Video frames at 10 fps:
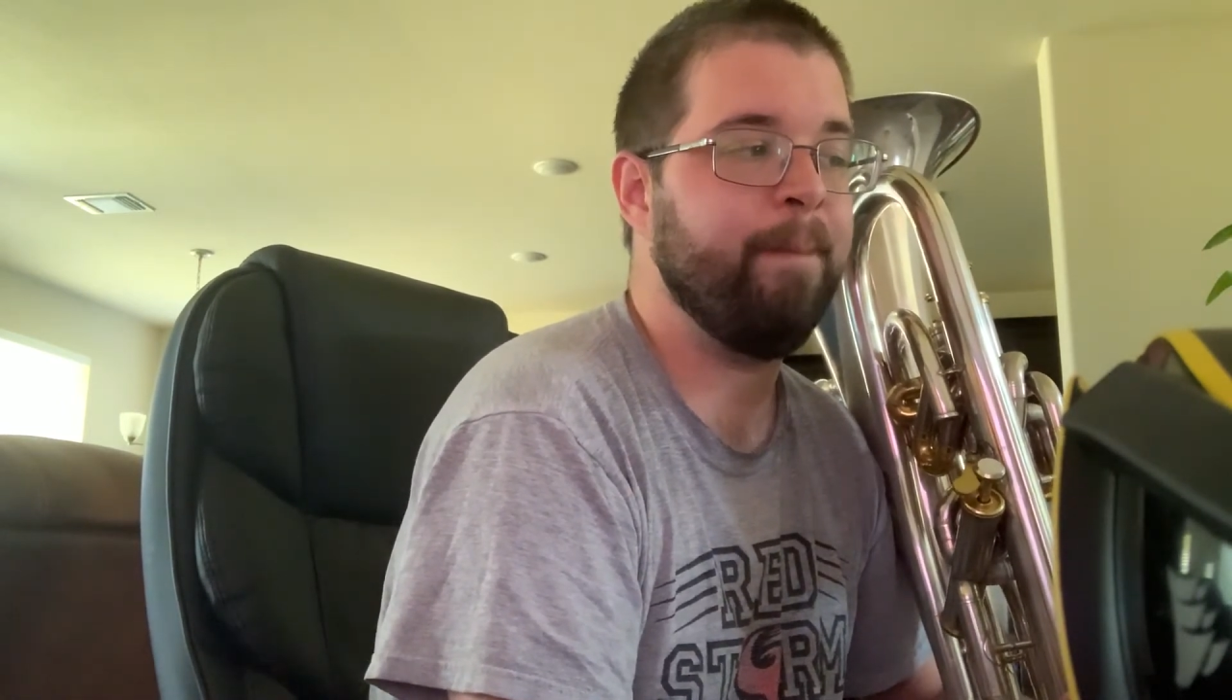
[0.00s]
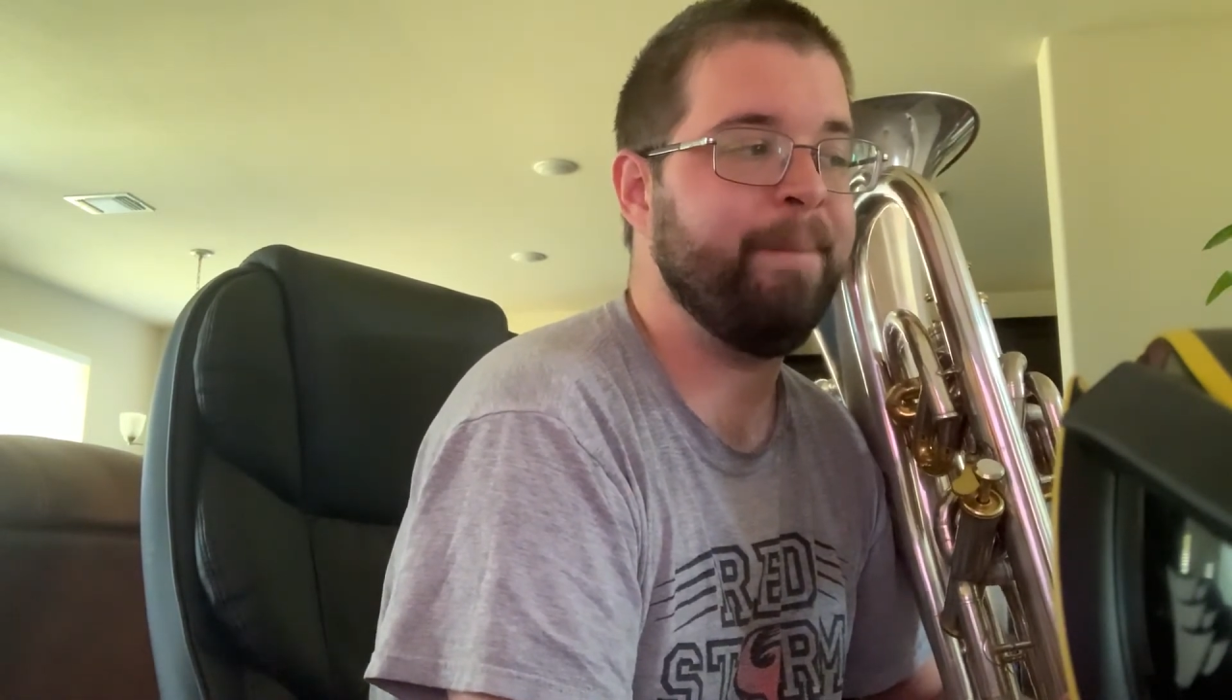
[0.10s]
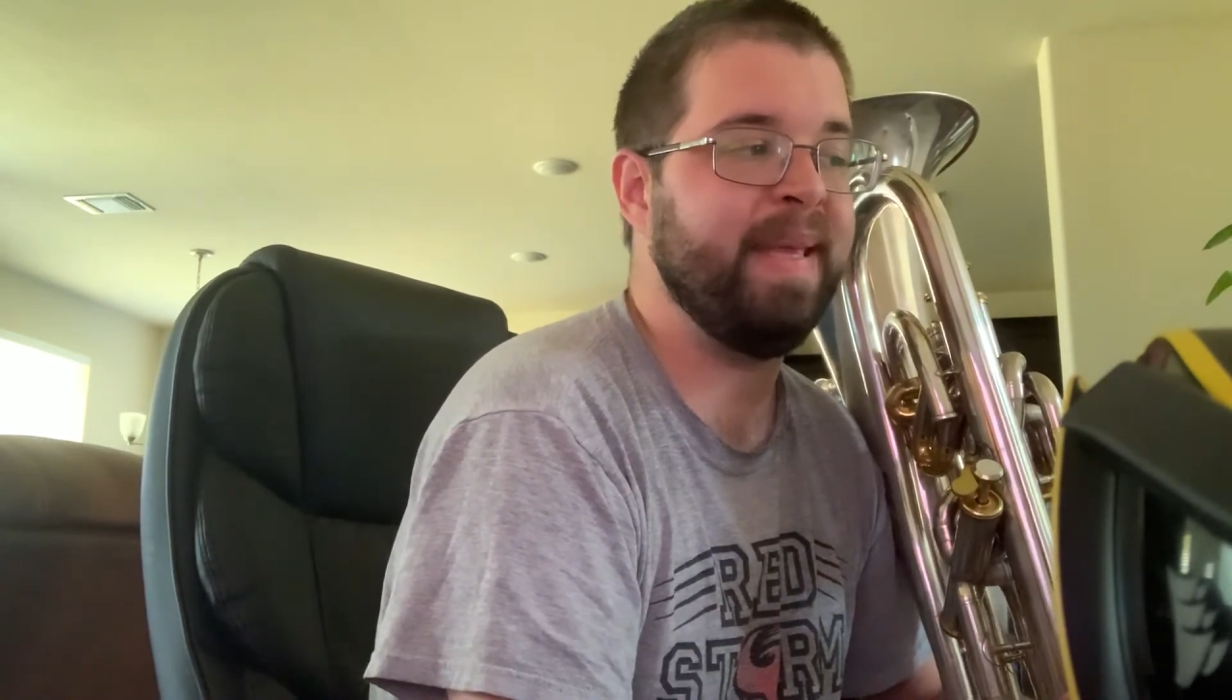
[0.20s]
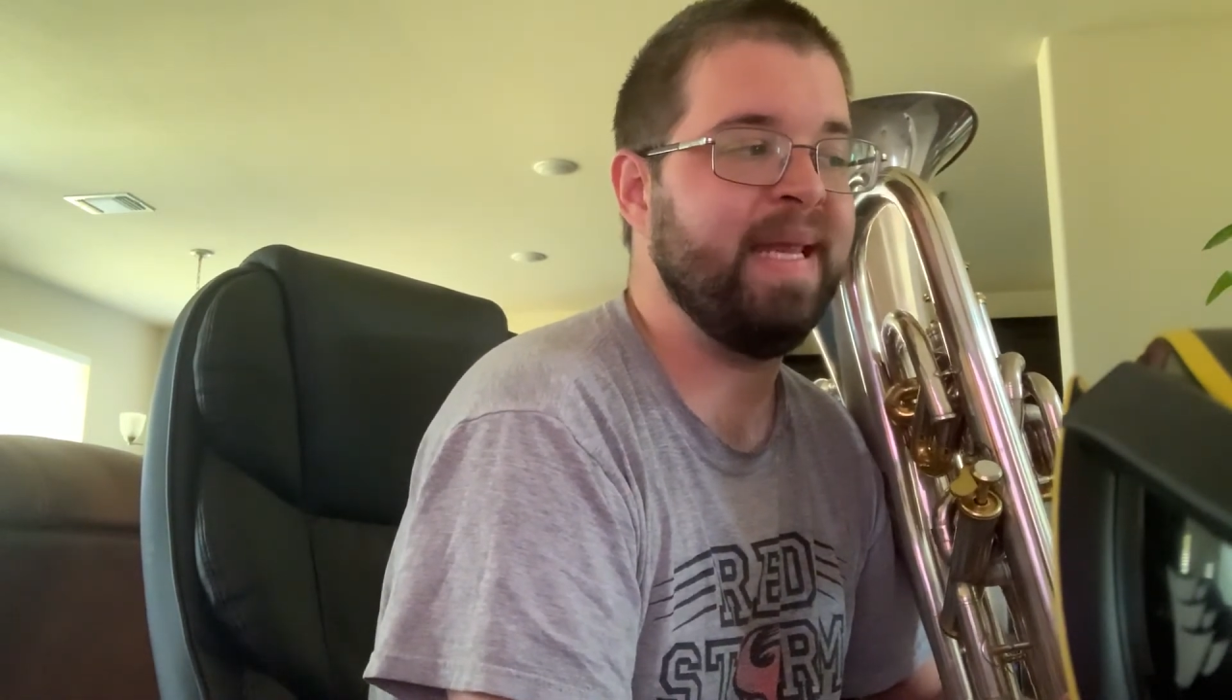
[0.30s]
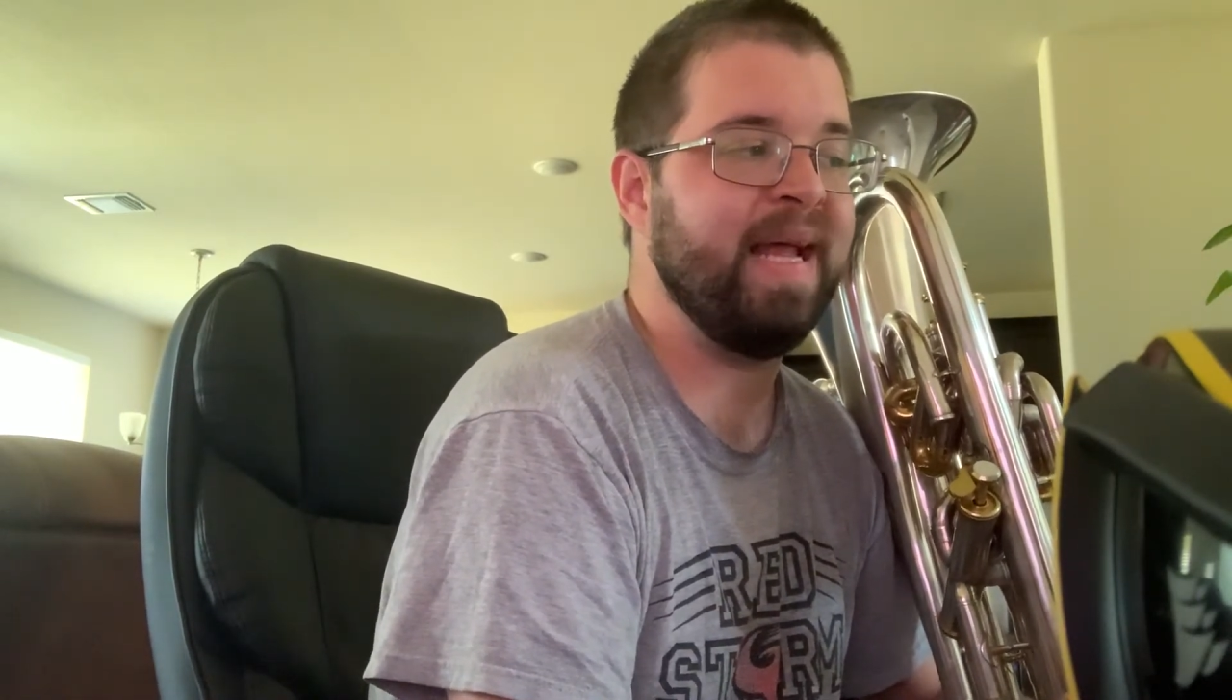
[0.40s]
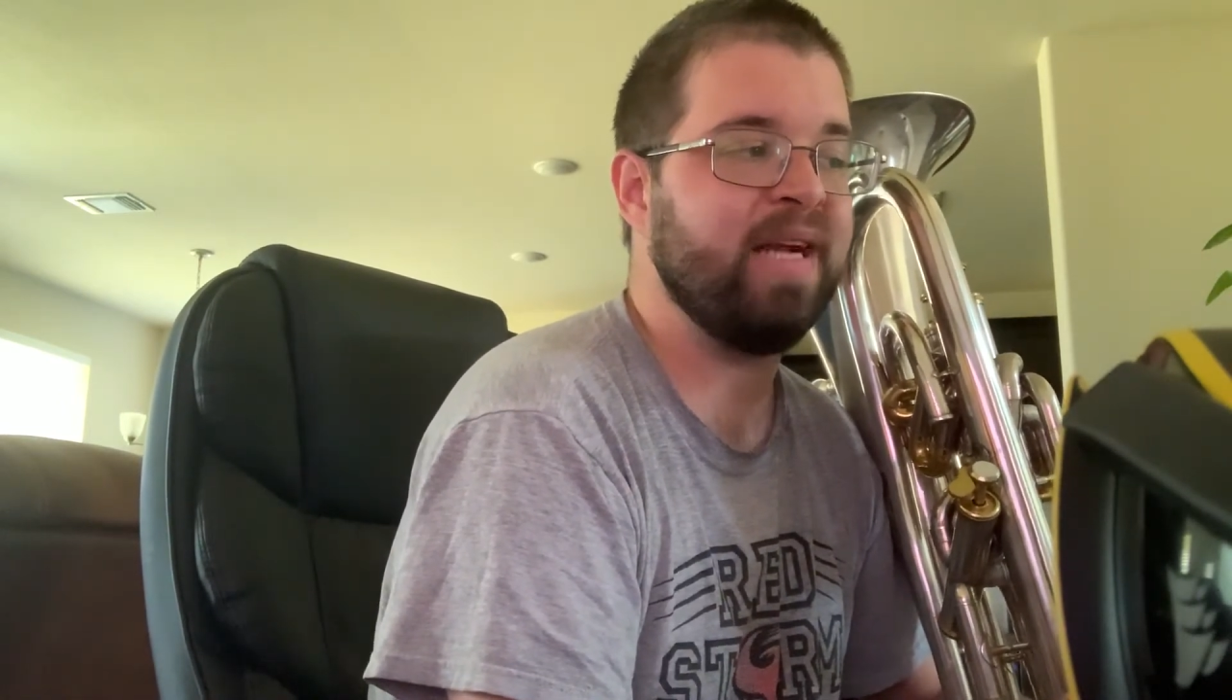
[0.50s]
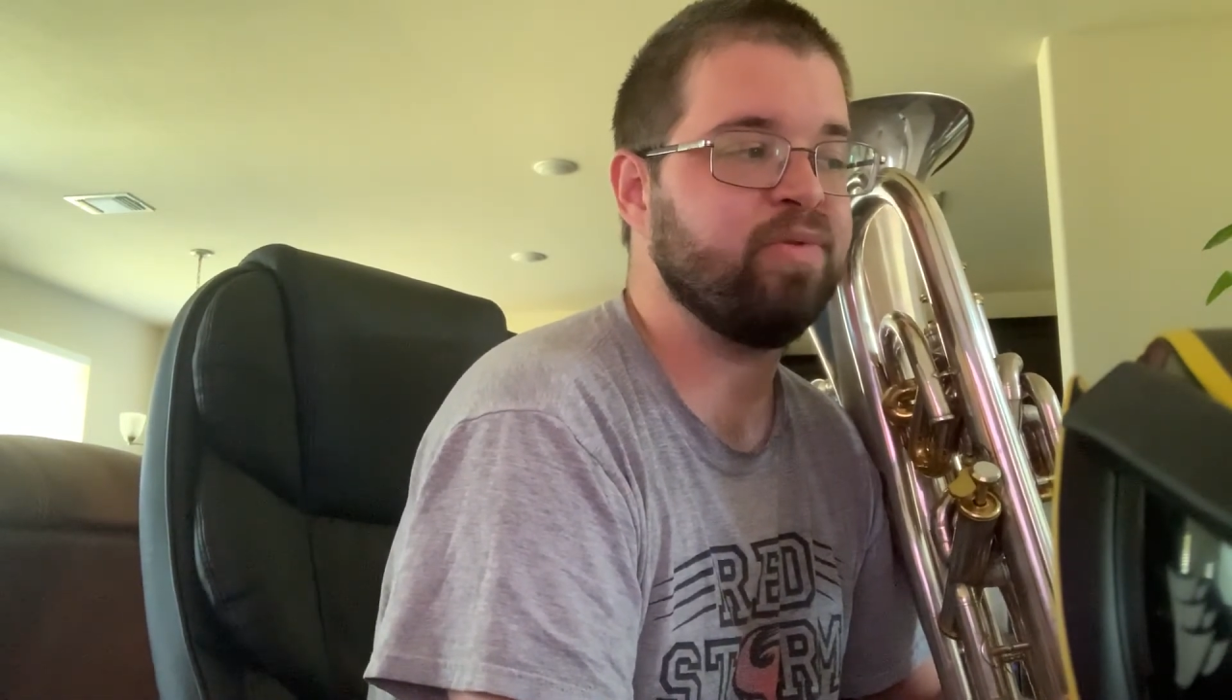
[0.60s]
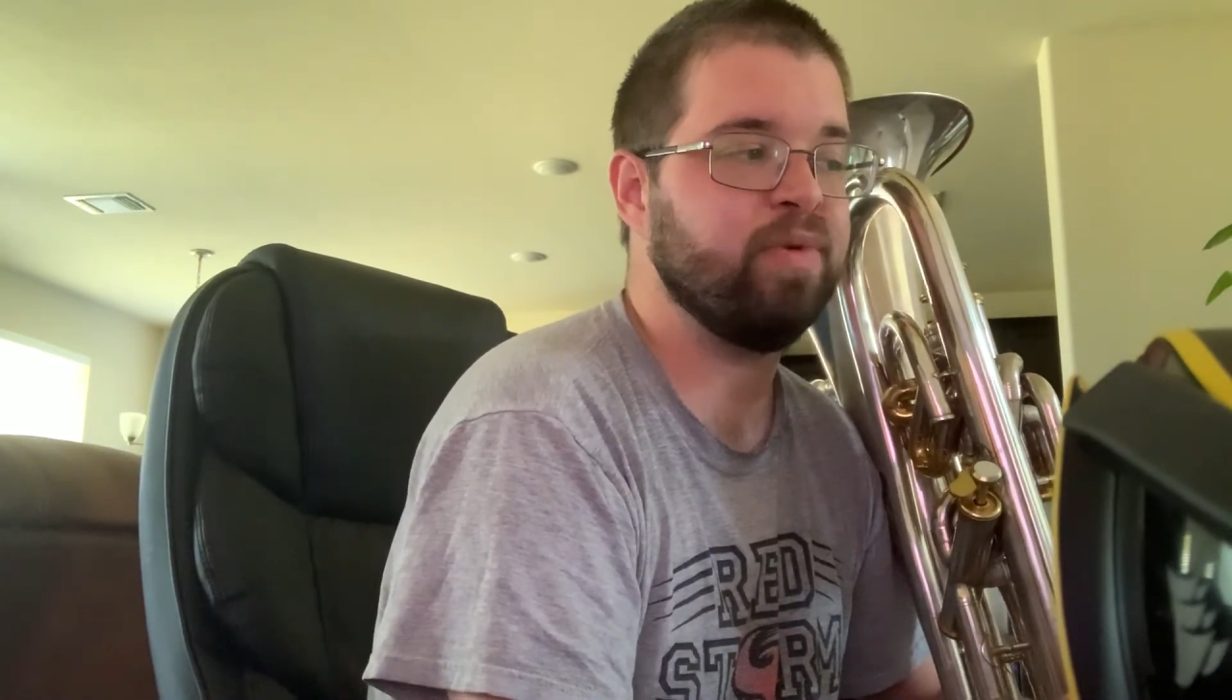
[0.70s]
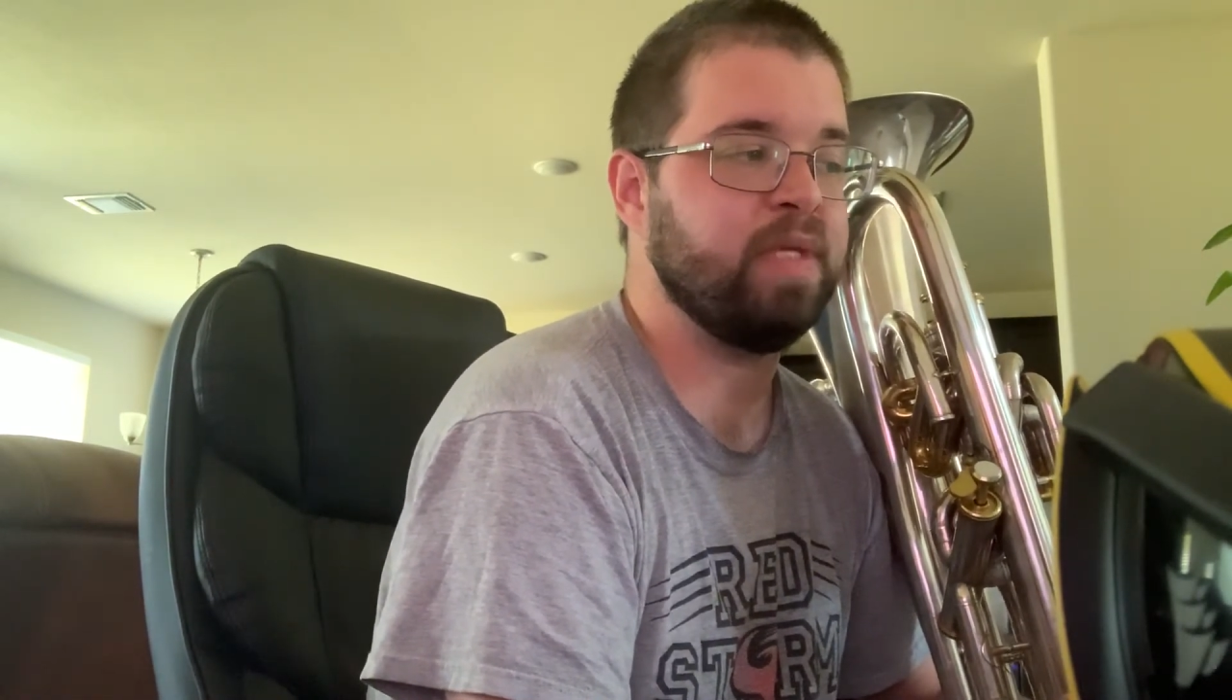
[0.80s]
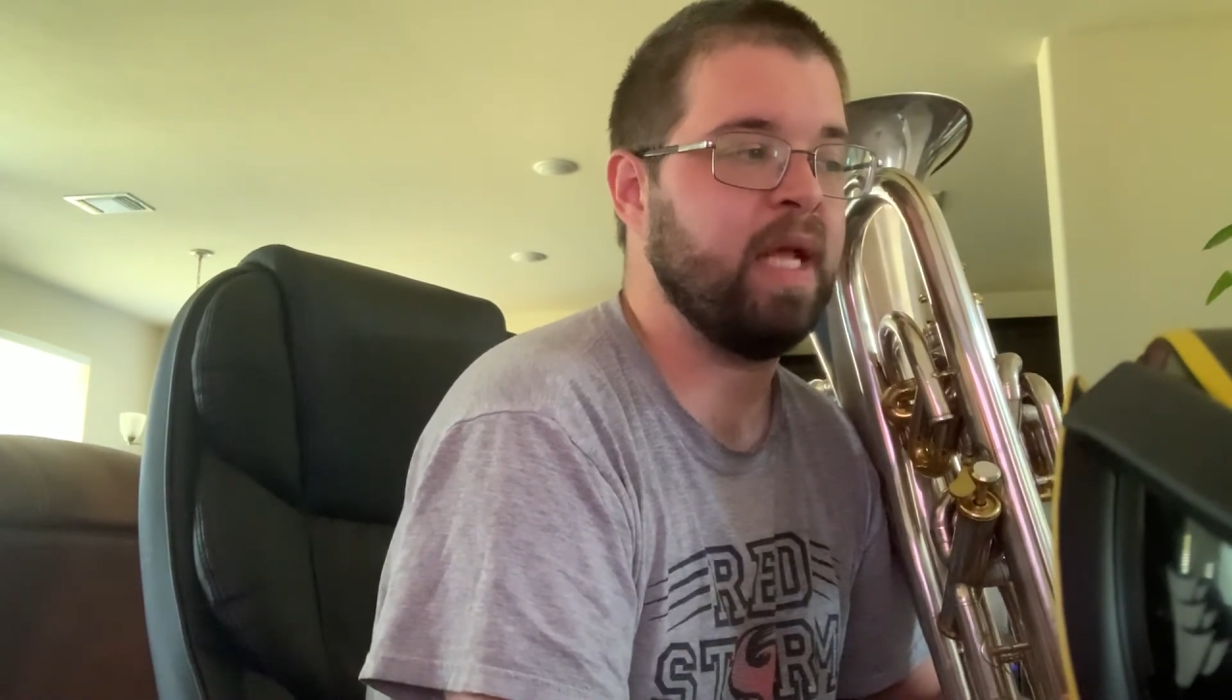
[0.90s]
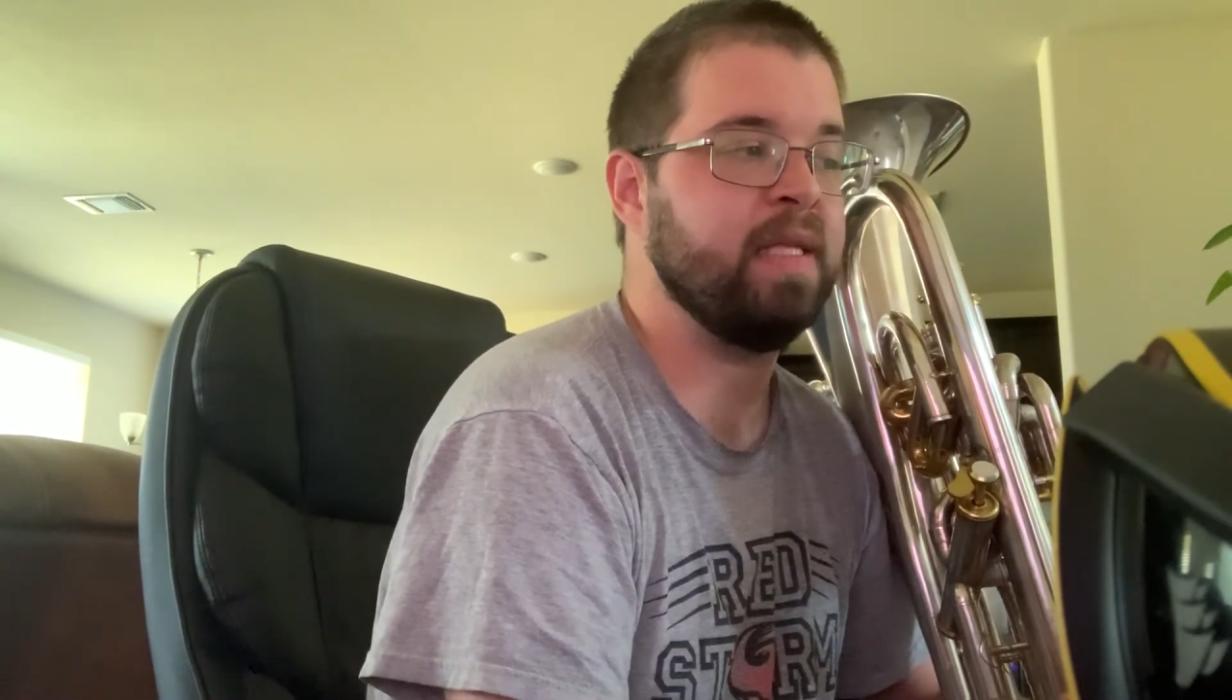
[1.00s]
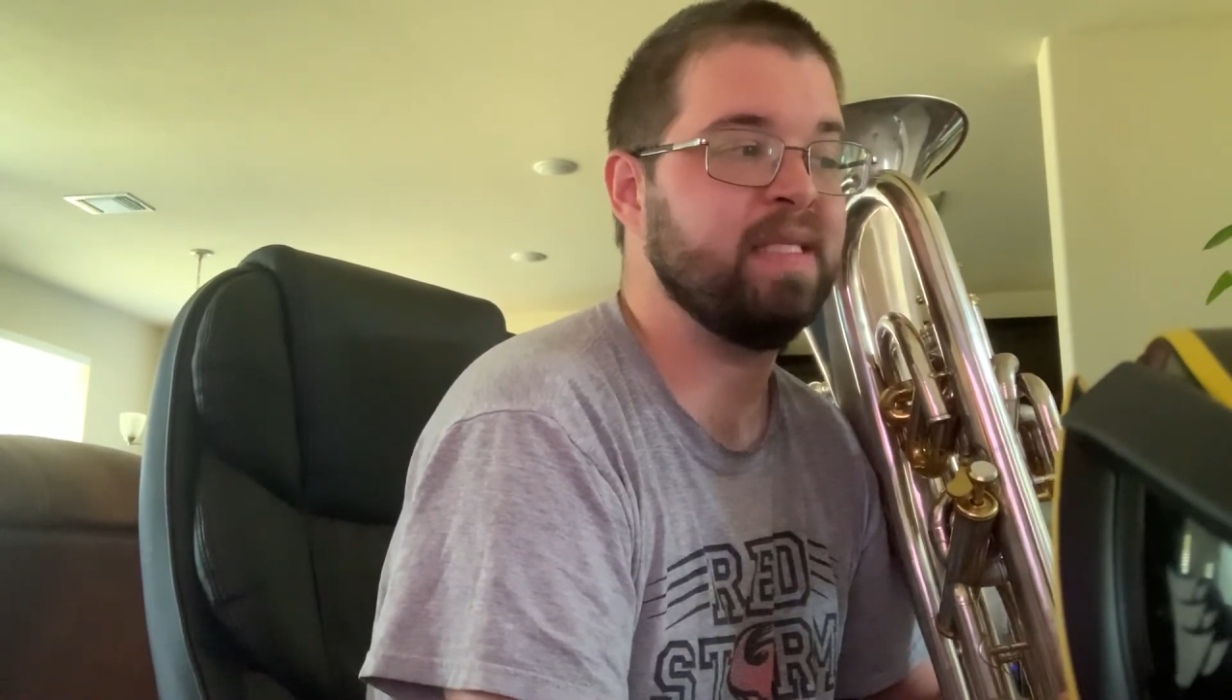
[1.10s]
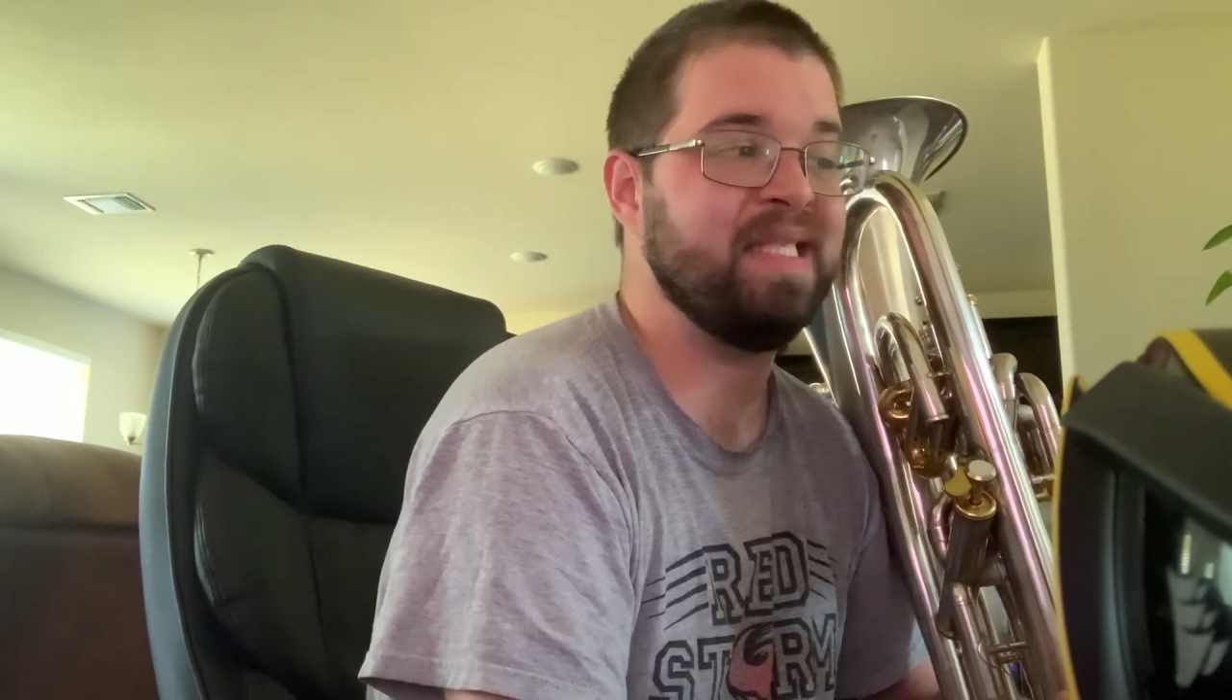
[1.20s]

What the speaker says: B naturals and